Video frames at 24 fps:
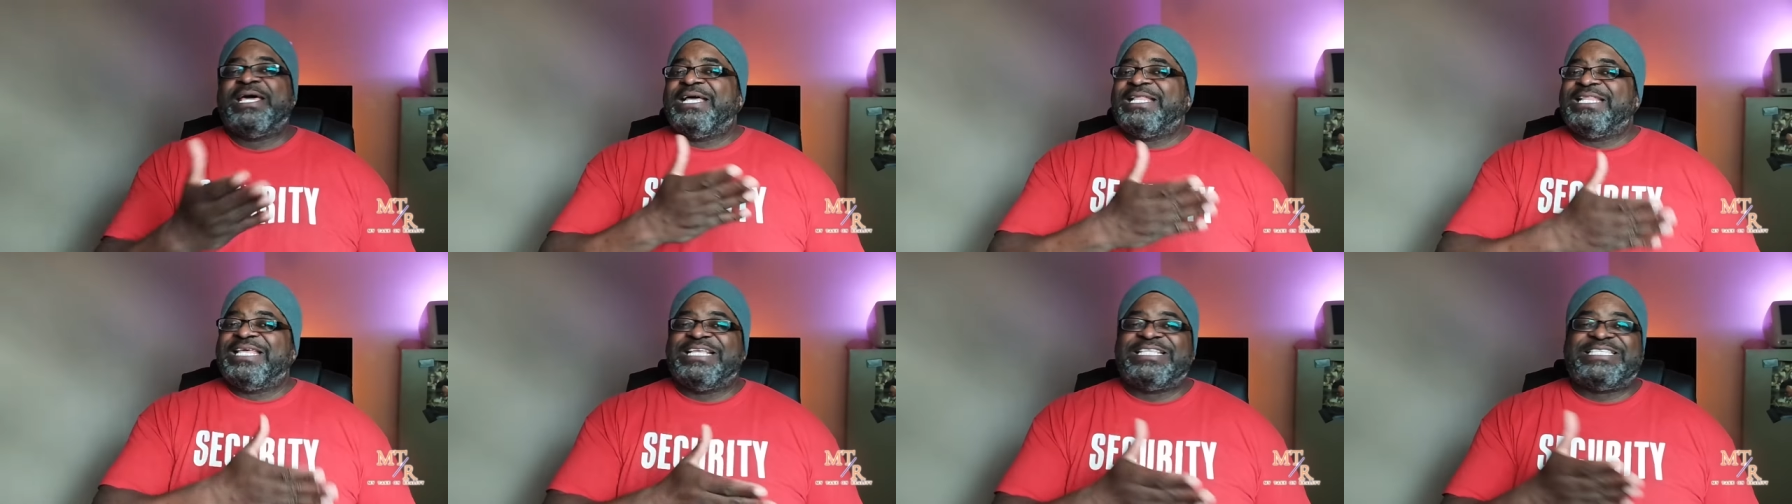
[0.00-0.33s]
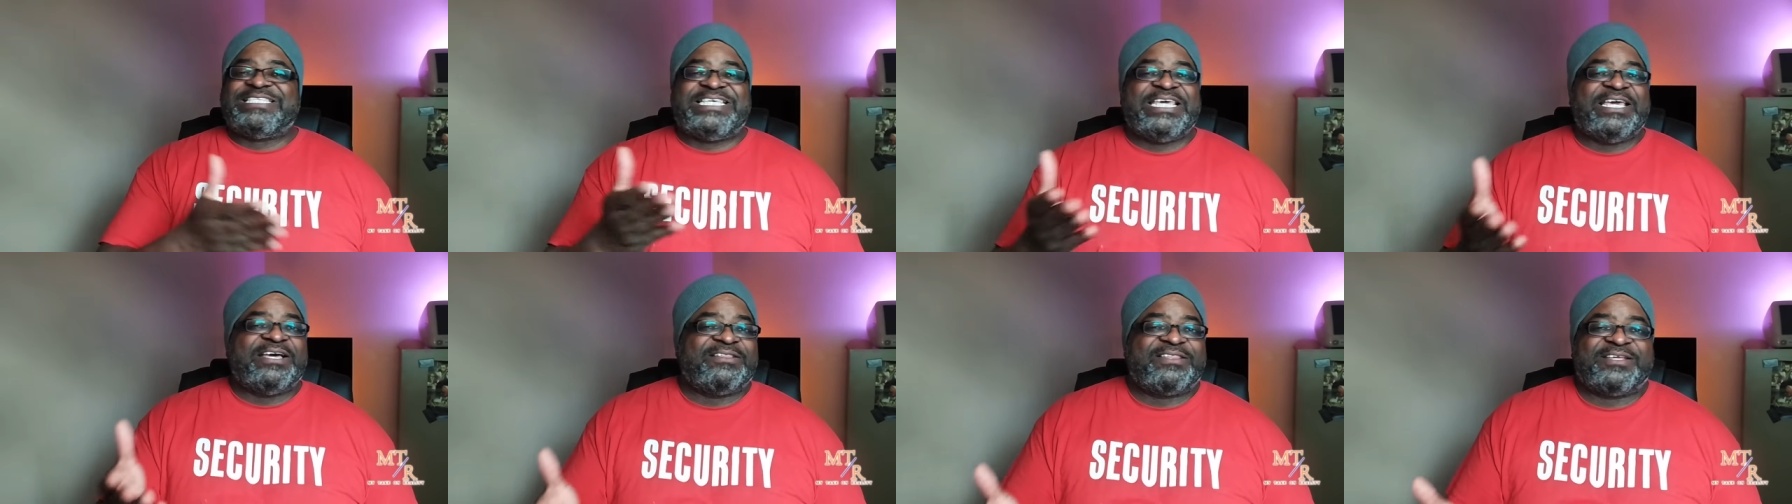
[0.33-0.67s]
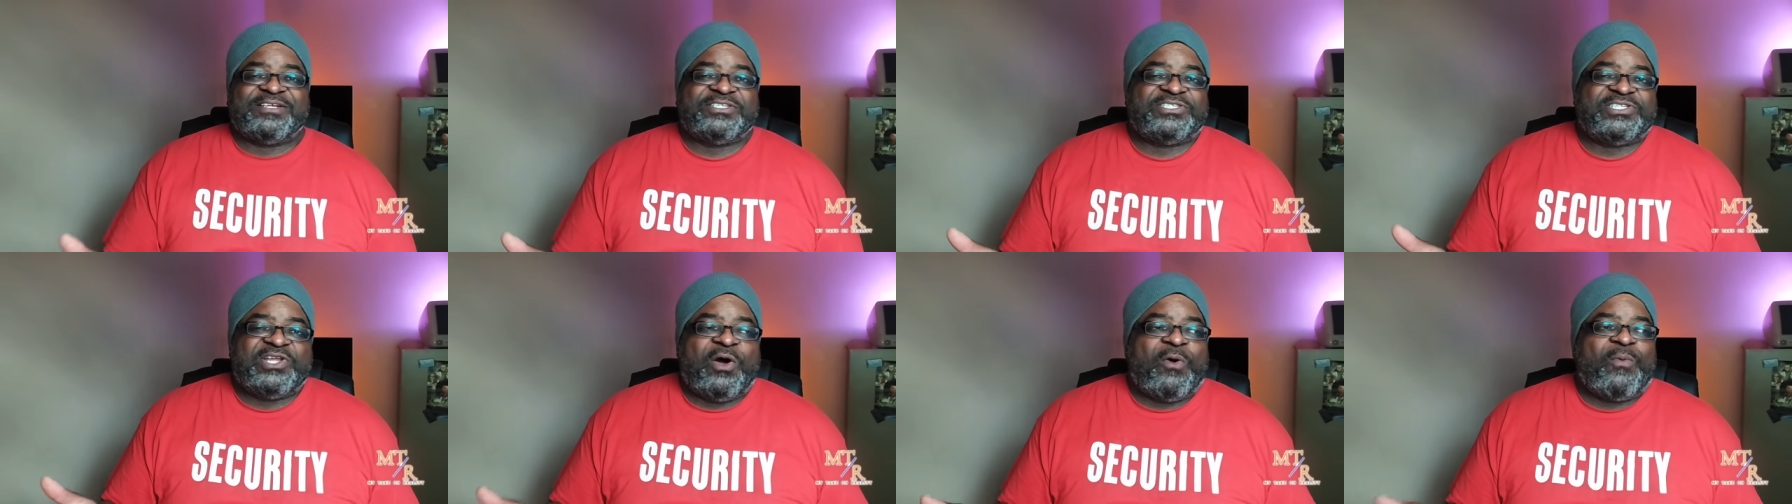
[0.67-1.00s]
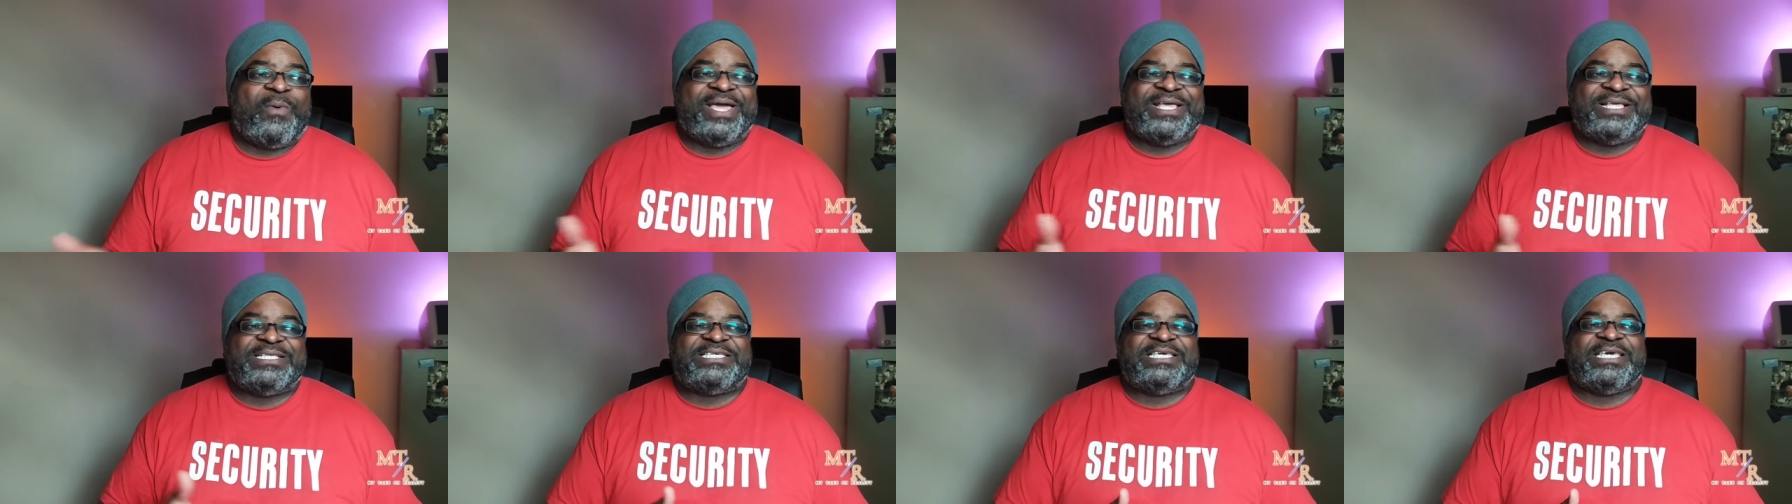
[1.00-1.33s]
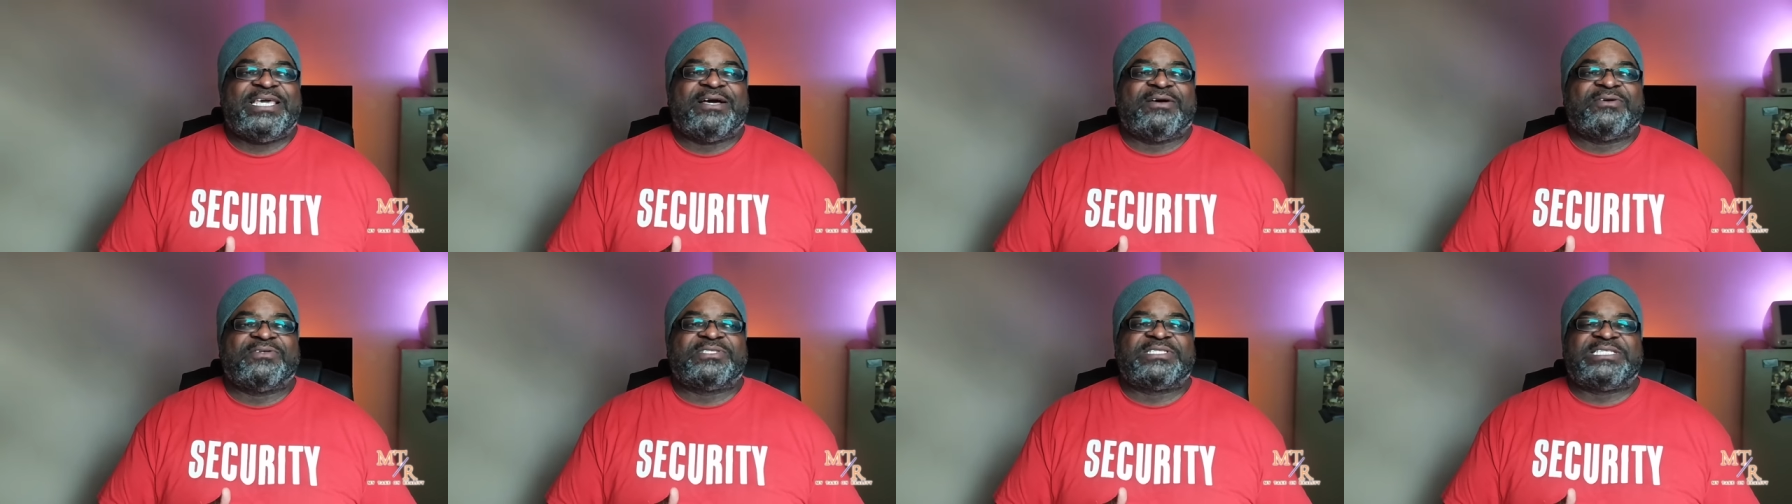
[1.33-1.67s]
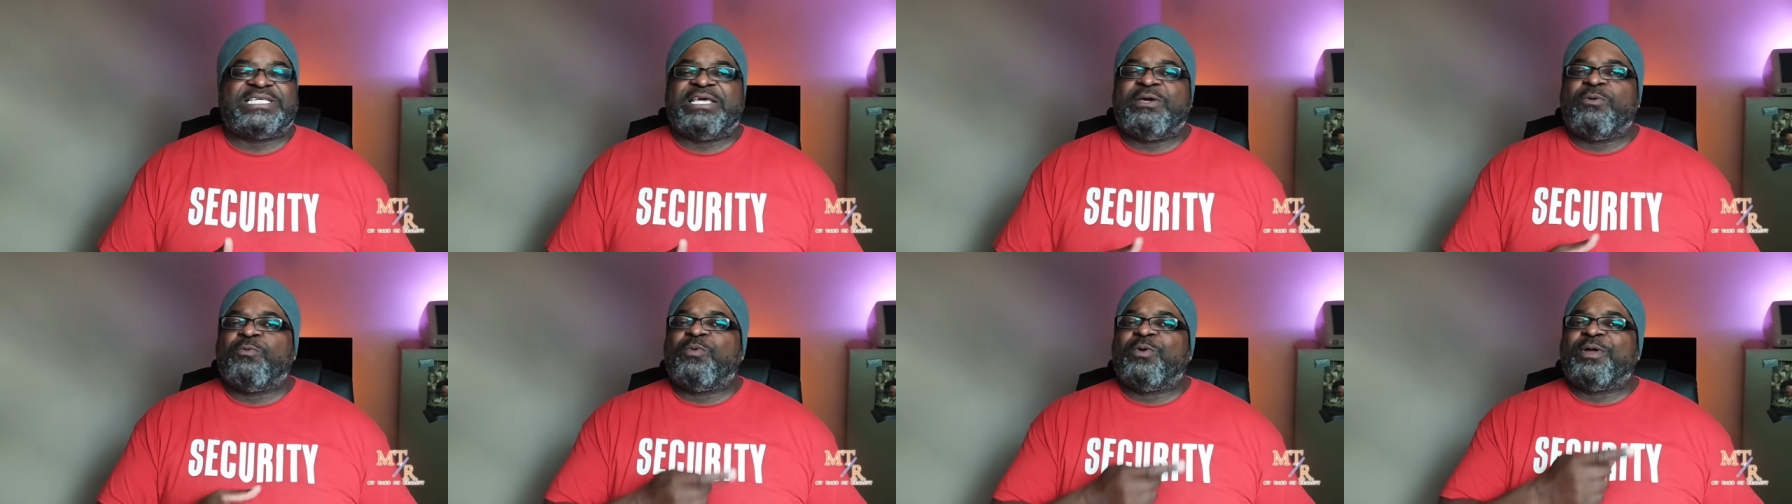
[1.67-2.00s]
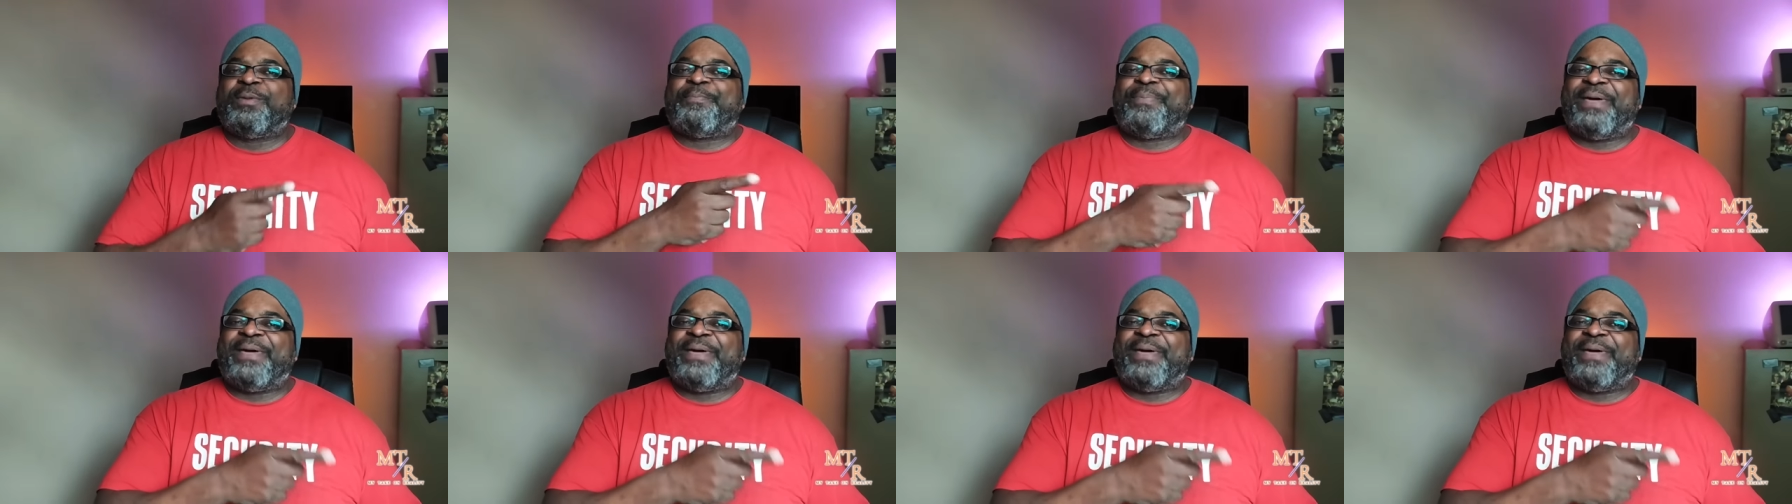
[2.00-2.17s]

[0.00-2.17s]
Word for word: that TL, there's no way TLC would